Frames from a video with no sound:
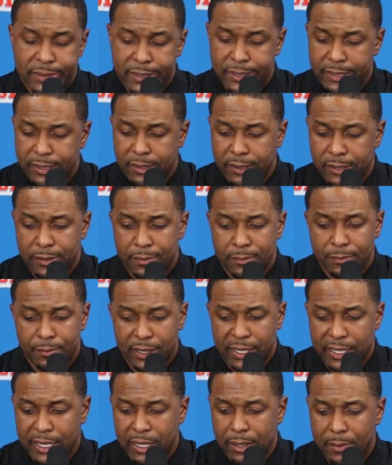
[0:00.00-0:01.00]

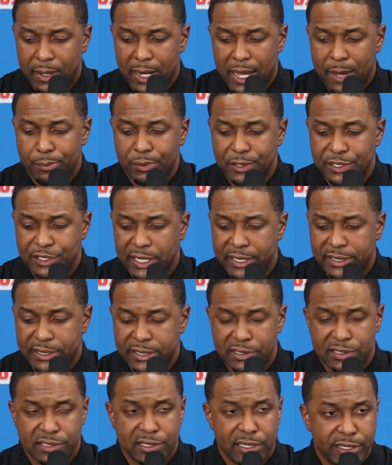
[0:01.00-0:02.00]
But again, man, I appreciate
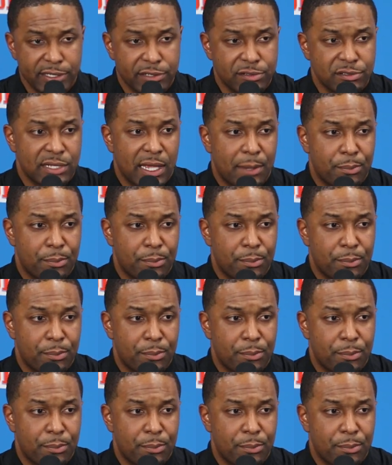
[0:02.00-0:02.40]
these seniors.